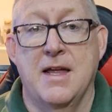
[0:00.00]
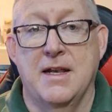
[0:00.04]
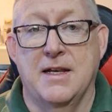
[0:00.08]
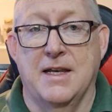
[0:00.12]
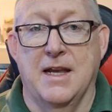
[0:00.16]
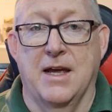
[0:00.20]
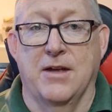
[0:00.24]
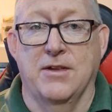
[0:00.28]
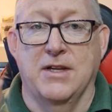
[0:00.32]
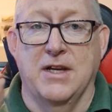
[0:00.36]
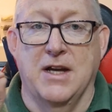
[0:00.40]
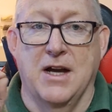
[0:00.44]

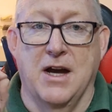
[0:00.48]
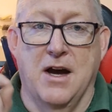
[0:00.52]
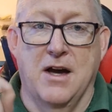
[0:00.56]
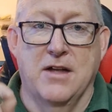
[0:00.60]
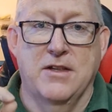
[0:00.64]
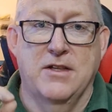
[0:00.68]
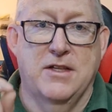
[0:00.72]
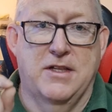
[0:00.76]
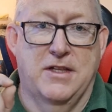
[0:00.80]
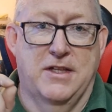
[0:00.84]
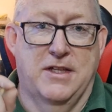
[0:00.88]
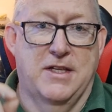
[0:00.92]
Now, the
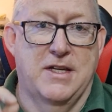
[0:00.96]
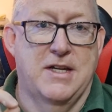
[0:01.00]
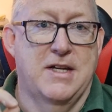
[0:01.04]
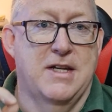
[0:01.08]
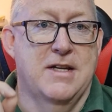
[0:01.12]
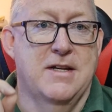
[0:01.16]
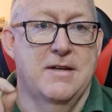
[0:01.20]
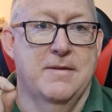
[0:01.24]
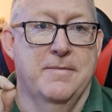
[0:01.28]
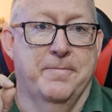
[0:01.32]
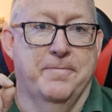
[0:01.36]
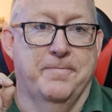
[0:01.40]
other
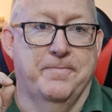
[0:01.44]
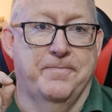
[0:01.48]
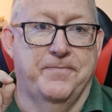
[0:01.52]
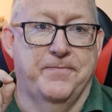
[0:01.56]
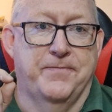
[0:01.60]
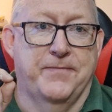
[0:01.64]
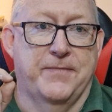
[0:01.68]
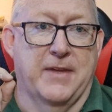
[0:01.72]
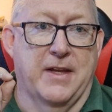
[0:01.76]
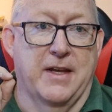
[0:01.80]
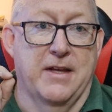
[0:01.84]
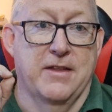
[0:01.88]
thing
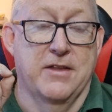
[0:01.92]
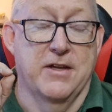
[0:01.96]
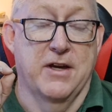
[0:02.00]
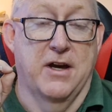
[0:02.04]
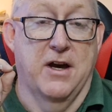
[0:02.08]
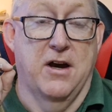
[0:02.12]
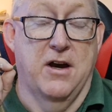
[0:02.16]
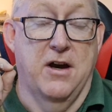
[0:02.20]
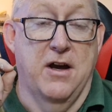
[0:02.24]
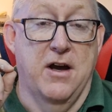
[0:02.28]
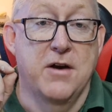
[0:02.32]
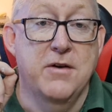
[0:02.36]
that
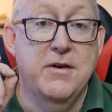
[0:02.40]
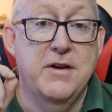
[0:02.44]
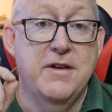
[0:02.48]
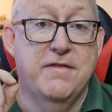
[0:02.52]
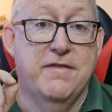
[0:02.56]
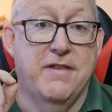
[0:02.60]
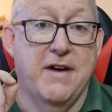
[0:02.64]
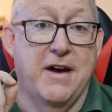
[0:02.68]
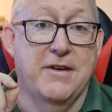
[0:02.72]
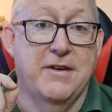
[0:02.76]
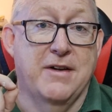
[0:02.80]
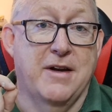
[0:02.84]
I only
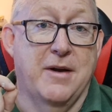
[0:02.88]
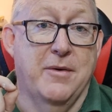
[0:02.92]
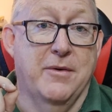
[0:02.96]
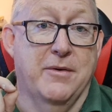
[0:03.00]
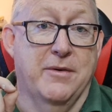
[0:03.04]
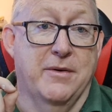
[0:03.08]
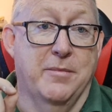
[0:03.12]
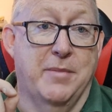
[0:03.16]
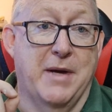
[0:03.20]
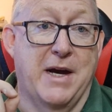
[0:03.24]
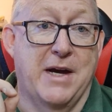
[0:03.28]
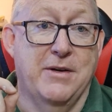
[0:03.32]
found
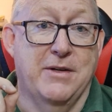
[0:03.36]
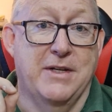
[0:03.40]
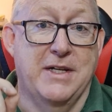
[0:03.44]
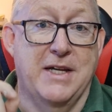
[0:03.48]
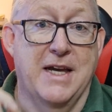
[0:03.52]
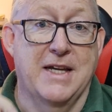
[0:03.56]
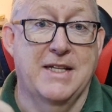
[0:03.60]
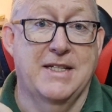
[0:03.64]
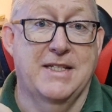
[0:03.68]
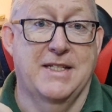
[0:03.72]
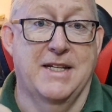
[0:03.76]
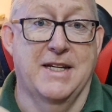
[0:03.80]
out about
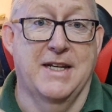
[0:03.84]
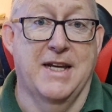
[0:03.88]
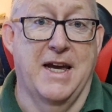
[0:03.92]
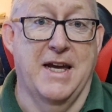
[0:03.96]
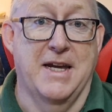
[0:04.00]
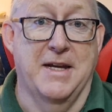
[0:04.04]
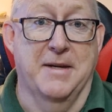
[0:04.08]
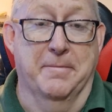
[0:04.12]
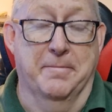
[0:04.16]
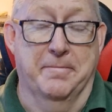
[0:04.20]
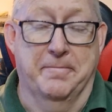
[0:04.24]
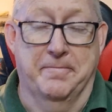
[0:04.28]

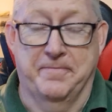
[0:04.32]
yesterday,